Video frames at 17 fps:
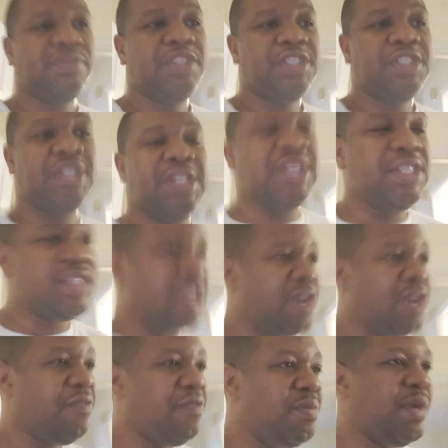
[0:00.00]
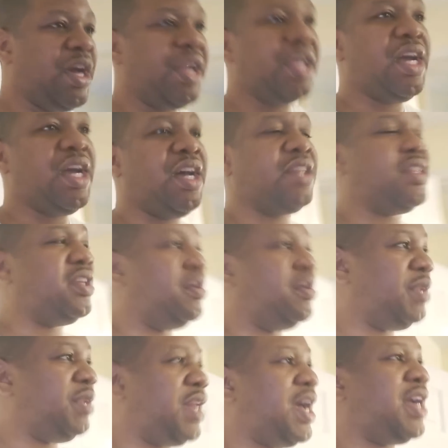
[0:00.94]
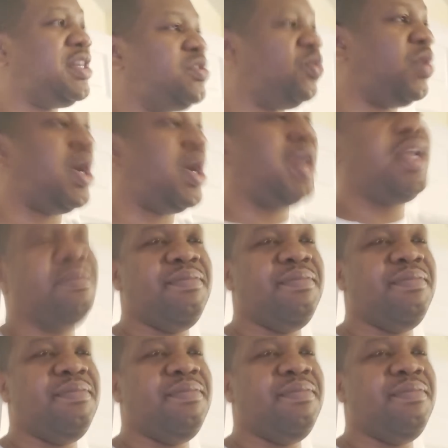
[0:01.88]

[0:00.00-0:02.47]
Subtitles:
And it's everybody out there, blacks, white,